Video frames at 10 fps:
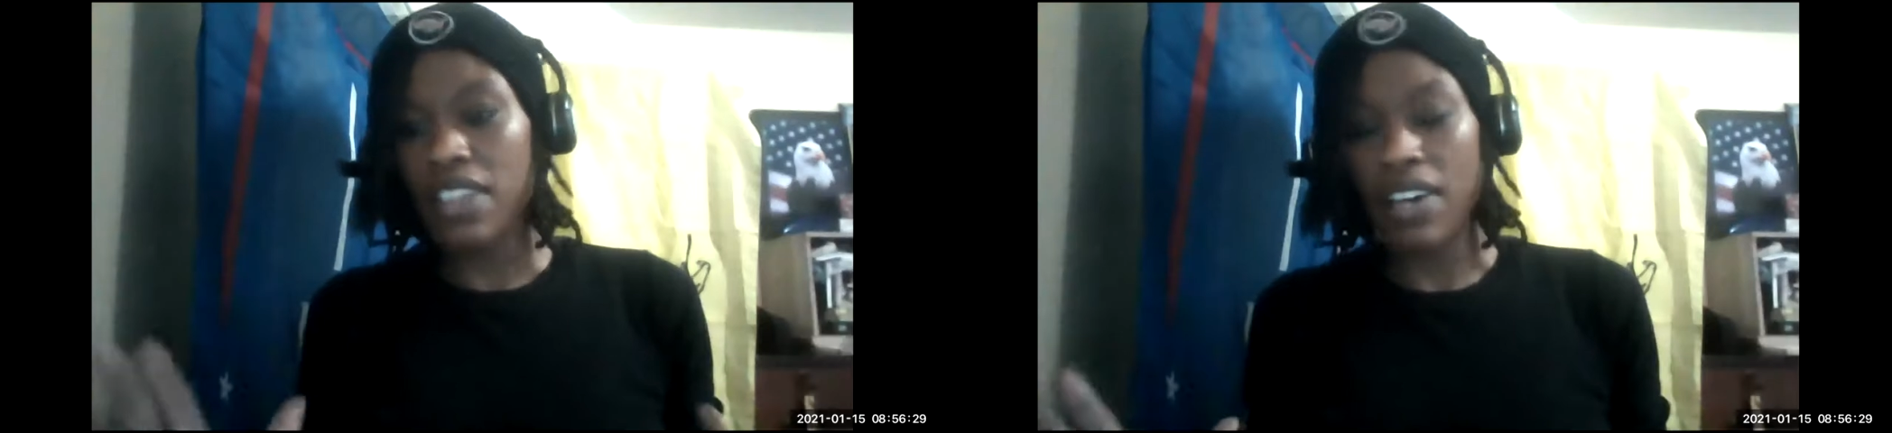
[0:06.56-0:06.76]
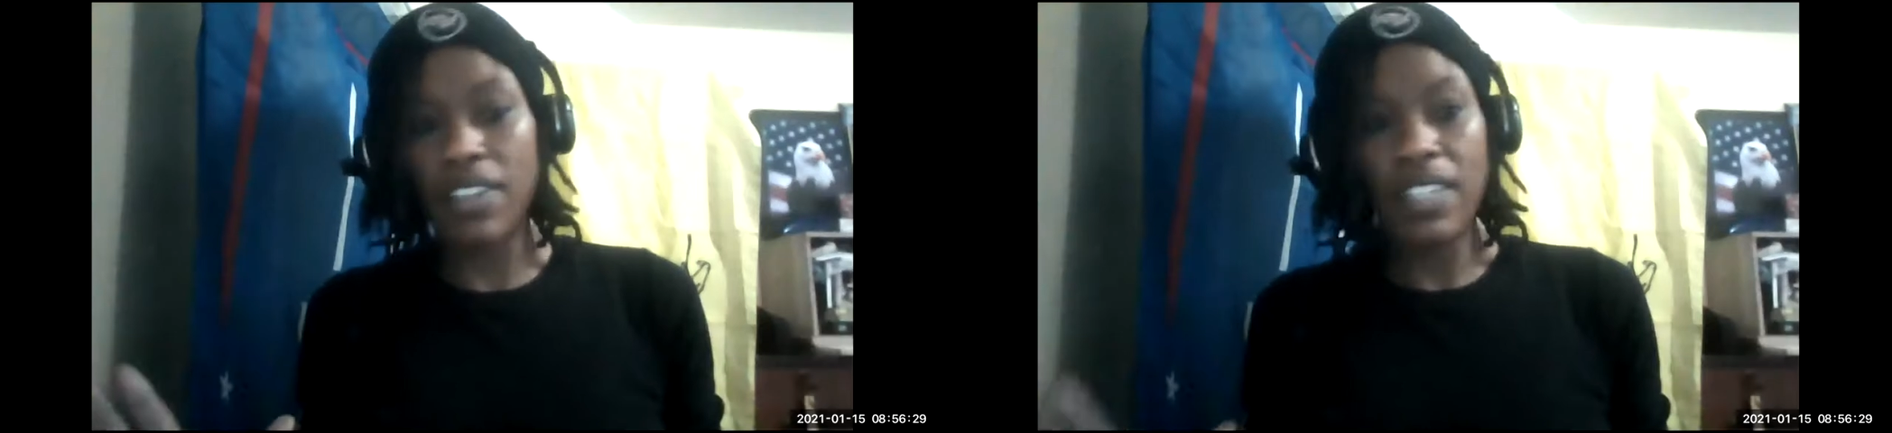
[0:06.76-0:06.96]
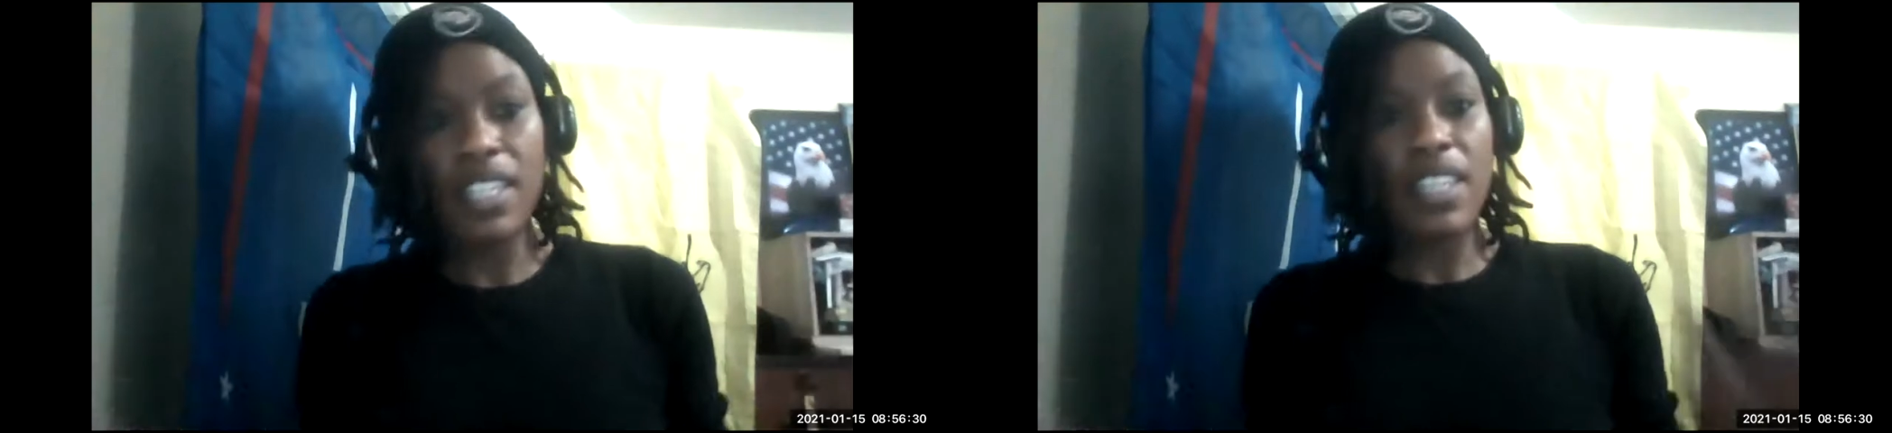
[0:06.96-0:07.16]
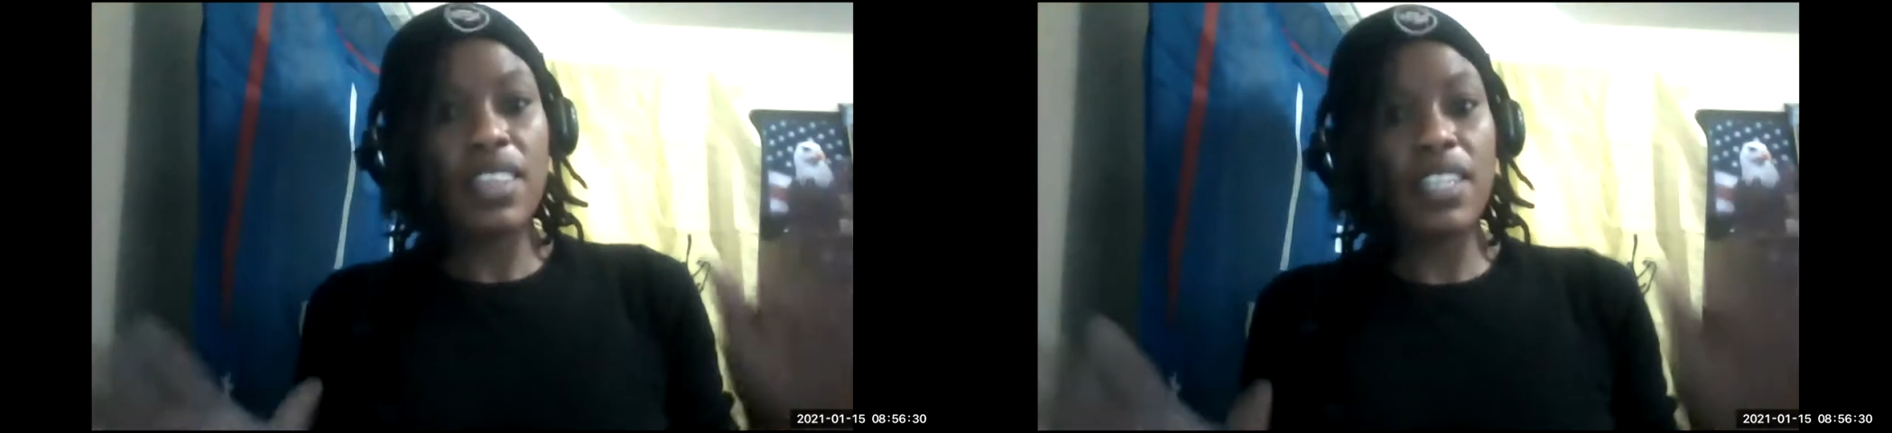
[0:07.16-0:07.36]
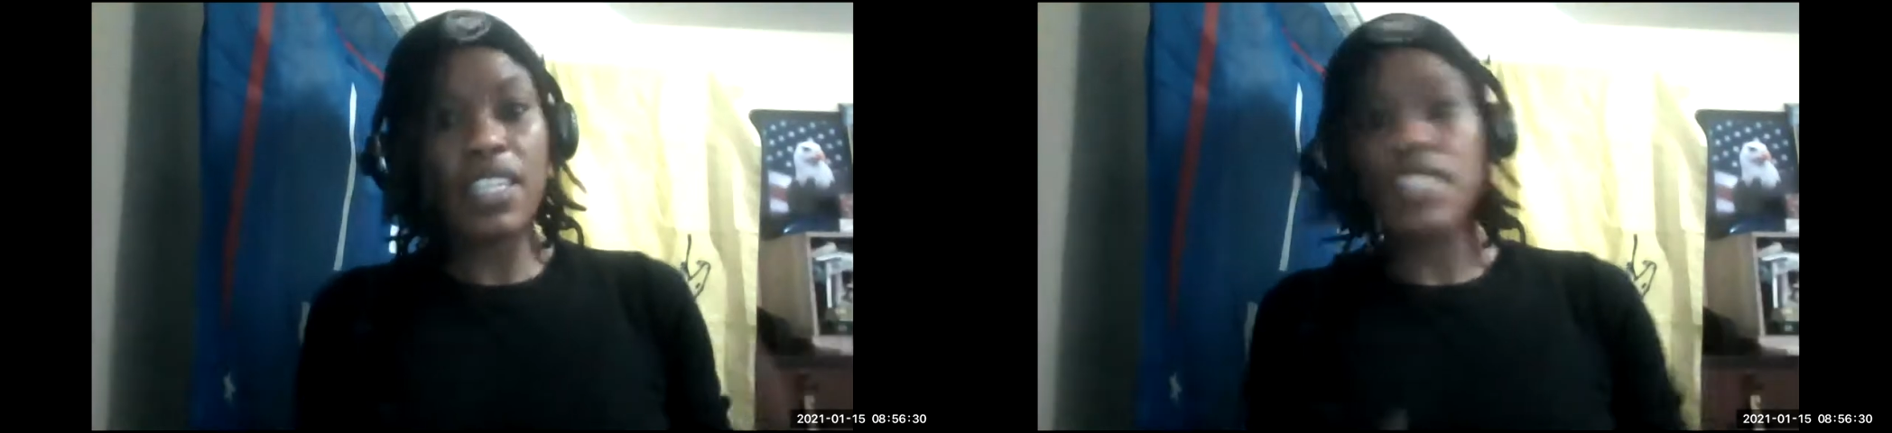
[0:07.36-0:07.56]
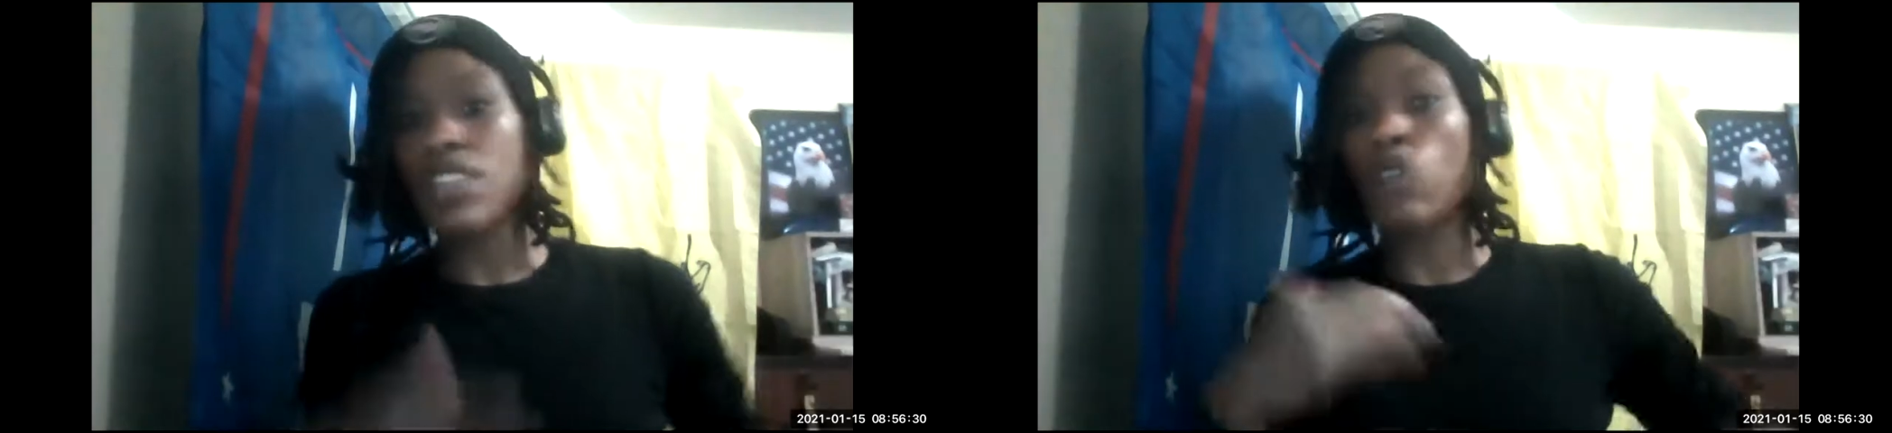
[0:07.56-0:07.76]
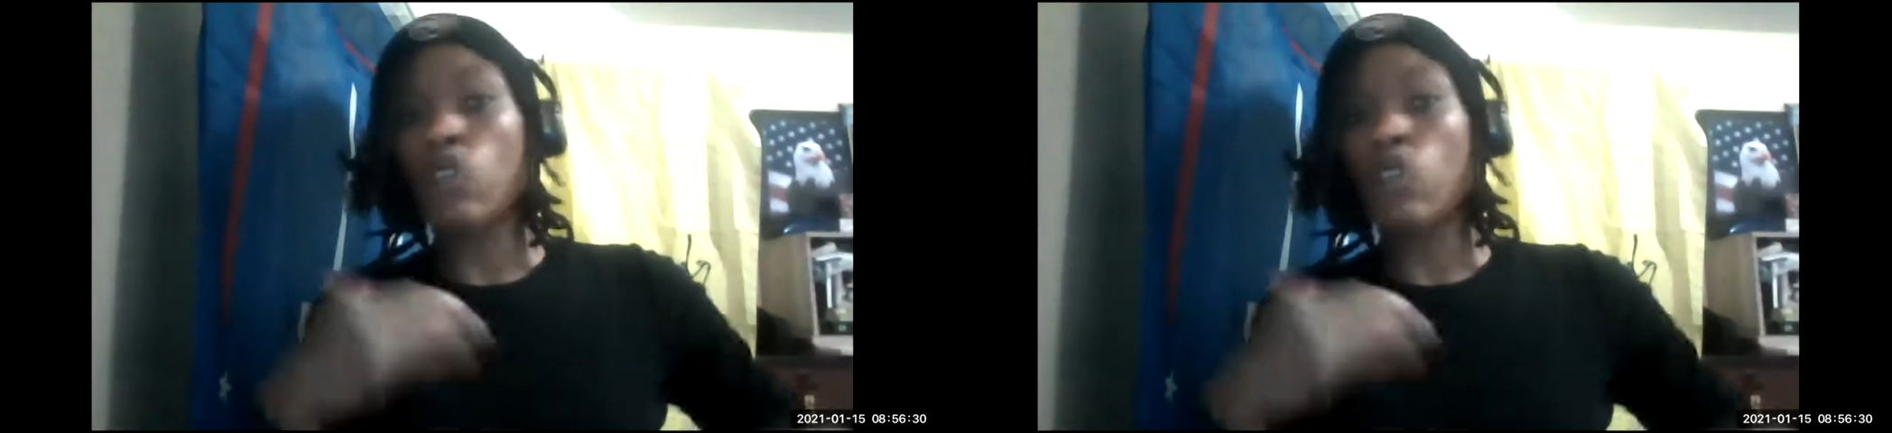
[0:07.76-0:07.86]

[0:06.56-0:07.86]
y'all, things are